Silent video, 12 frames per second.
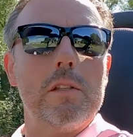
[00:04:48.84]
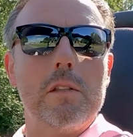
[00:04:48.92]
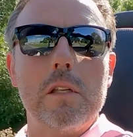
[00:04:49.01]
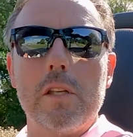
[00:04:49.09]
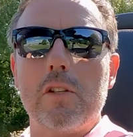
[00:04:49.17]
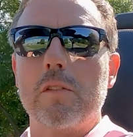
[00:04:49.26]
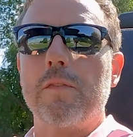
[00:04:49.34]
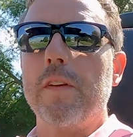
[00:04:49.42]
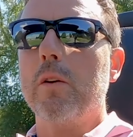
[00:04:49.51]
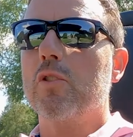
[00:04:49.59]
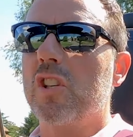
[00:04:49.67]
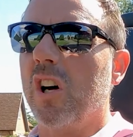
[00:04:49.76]
It just
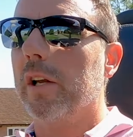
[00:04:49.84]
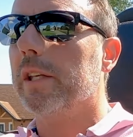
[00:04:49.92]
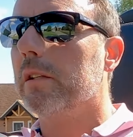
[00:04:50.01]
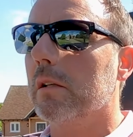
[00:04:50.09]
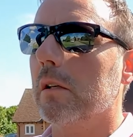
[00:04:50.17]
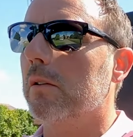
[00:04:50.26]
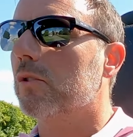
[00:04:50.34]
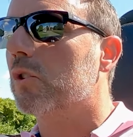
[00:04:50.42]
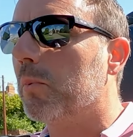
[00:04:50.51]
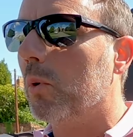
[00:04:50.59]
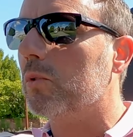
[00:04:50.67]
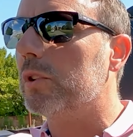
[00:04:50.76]
feels tight and
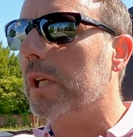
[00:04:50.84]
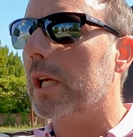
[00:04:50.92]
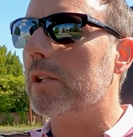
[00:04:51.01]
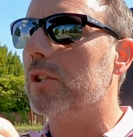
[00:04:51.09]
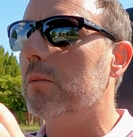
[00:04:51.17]
sporty as you